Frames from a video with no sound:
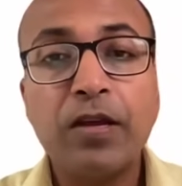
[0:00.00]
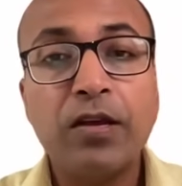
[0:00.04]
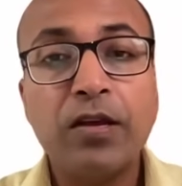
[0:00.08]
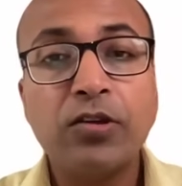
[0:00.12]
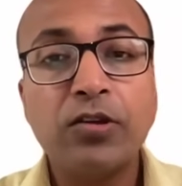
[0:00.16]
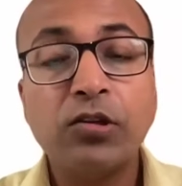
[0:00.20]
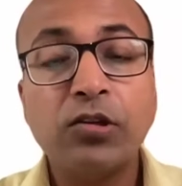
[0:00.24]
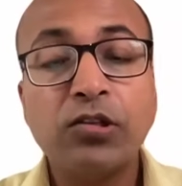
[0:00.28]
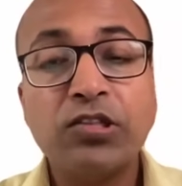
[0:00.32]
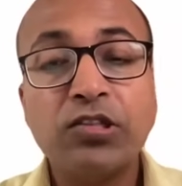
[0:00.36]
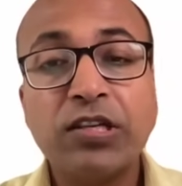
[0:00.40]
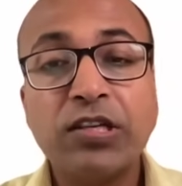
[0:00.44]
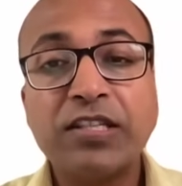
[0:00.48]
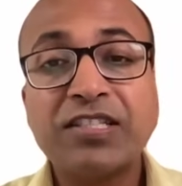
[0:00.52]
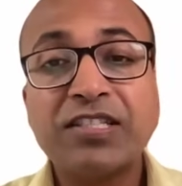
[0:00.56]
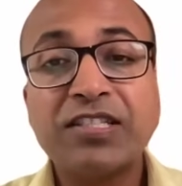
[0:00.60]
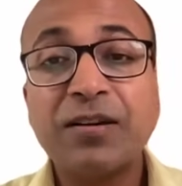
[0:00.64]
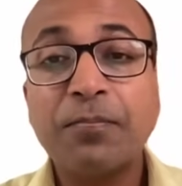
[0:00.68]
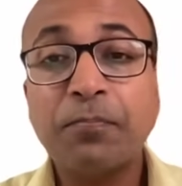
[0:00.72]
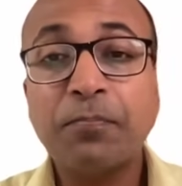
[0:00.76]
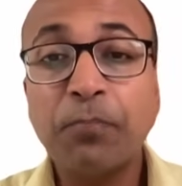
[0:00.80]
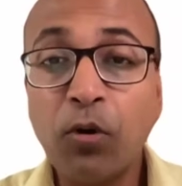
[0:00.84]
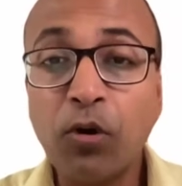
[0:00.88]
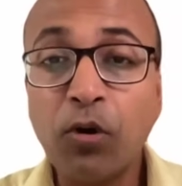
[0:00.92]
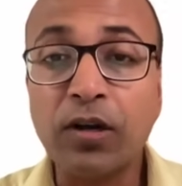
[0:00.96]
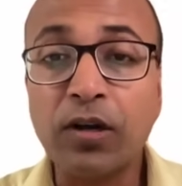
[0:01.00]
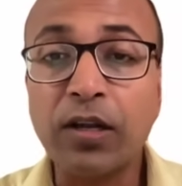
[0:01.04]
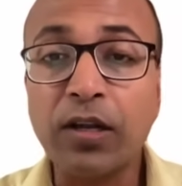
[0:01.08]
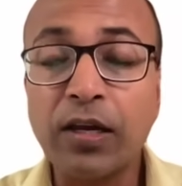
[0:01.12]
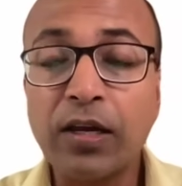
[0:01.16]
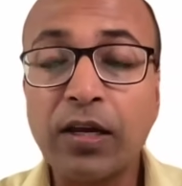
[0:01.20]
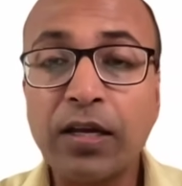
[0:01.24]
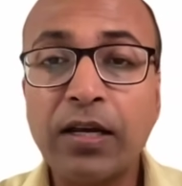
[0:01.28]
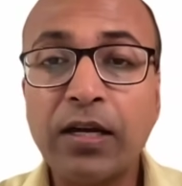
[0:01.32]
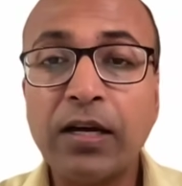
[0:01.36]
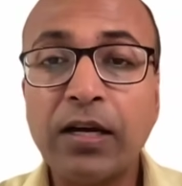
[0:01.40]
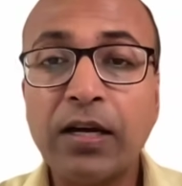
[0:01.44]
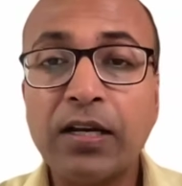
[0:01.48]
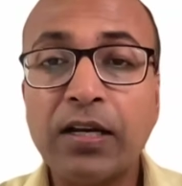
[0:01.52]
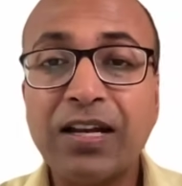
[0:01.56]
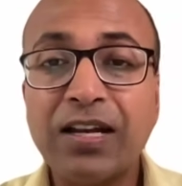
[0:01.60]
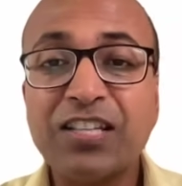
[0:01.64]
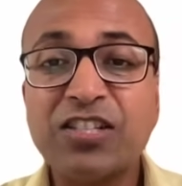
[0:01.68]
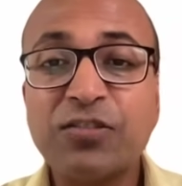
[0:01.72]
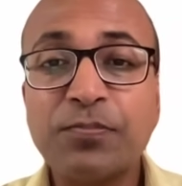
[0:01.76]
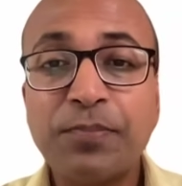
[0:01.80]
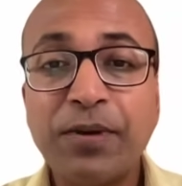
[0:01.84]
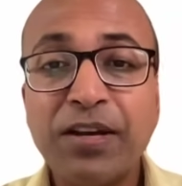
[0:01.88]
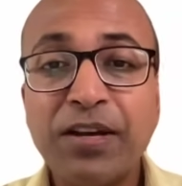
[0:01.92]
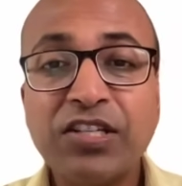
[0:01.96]
You'll see support,
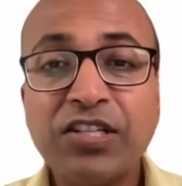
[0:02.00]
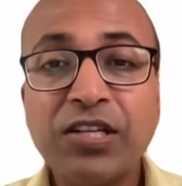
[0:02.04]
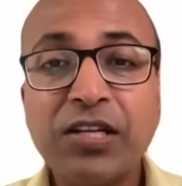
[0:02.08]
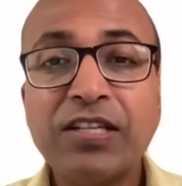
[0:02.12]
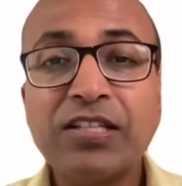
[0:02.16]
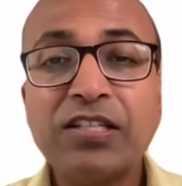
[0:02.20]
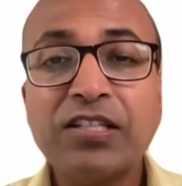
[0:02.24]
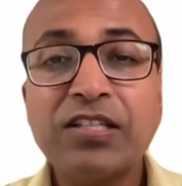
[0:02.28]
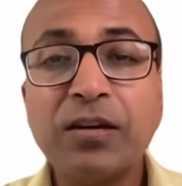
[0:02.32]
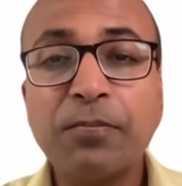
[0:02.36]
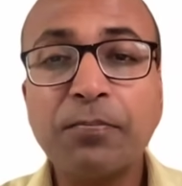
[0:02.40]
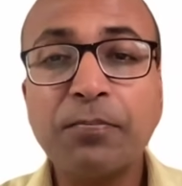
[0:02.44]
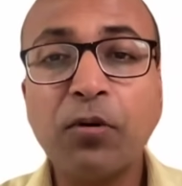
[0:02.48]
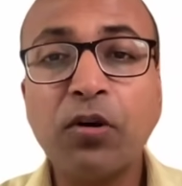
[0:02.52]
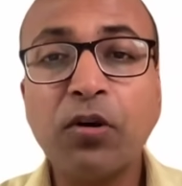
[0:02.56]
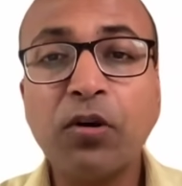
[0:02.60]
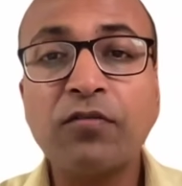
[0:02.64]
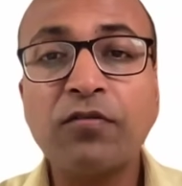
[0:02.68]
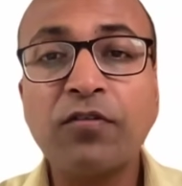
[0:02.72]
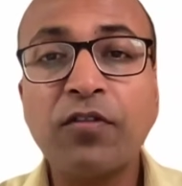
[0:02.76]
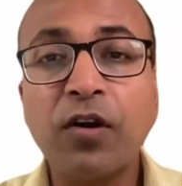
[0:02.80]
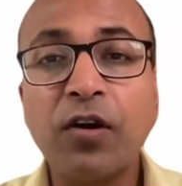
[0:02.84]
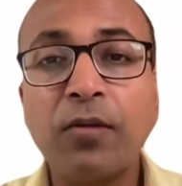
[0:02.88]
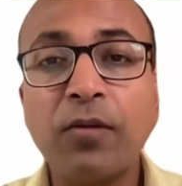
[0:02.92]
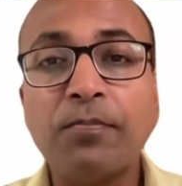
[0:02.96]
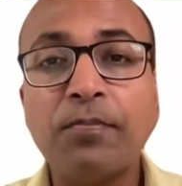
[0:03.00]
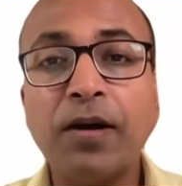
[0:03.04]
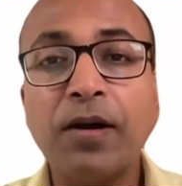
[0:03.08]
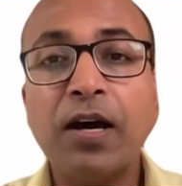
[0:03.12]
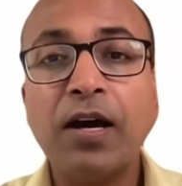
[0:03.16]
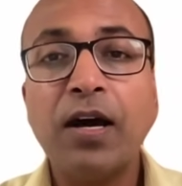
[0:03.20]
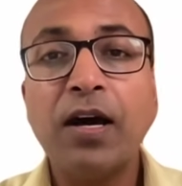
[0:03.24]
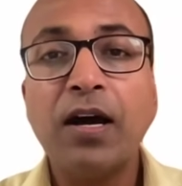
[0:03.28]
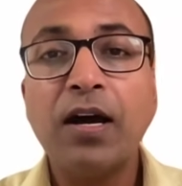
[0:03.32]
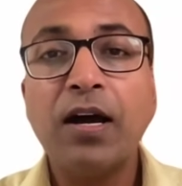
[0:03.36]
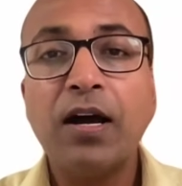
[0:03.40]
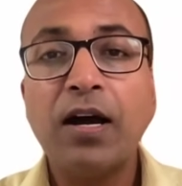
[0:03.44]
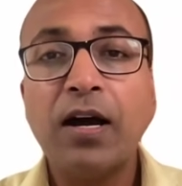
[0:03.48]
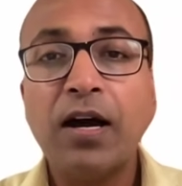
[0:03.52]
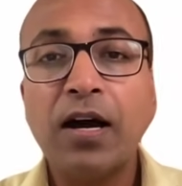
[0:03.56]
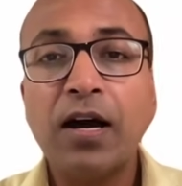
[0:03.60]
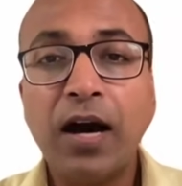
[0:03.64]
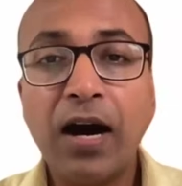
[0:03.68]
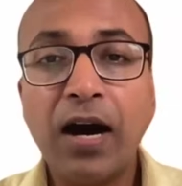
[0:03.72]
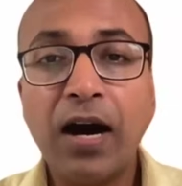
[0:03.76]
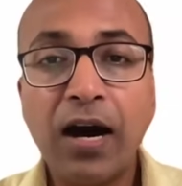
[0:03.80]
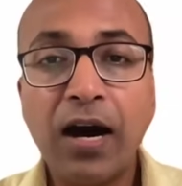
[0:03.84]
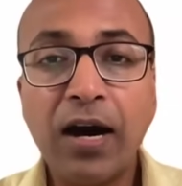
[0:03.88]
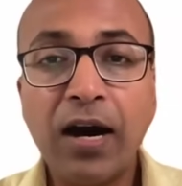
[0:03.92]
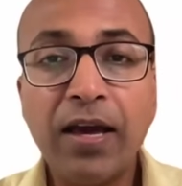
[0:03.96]
especially support from
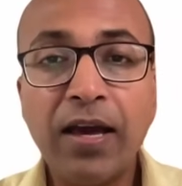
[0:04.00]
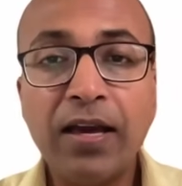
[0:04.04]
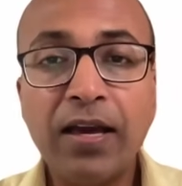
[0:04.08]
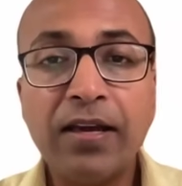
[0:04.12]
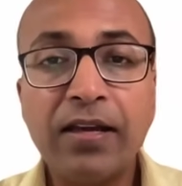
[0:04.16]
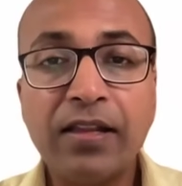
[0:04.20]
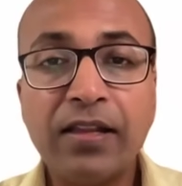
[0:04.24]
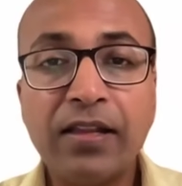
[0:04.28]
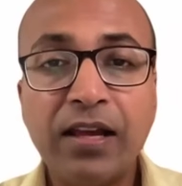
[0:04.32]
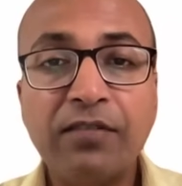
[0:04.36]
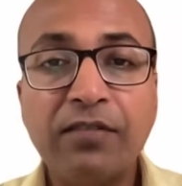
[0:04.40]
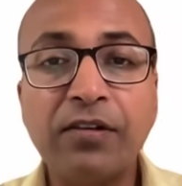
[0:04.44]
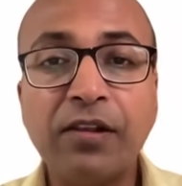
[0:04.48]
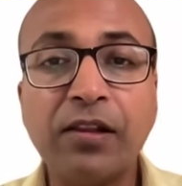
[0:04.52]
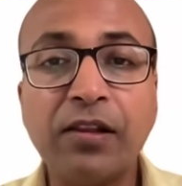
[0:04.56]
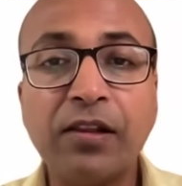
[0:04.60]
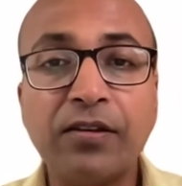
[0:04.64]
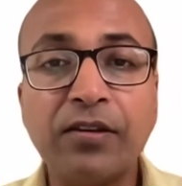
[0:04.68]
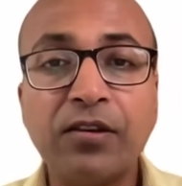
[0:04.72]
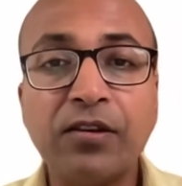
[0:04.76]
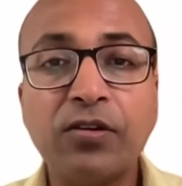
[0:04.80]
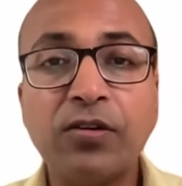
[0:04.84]
high level,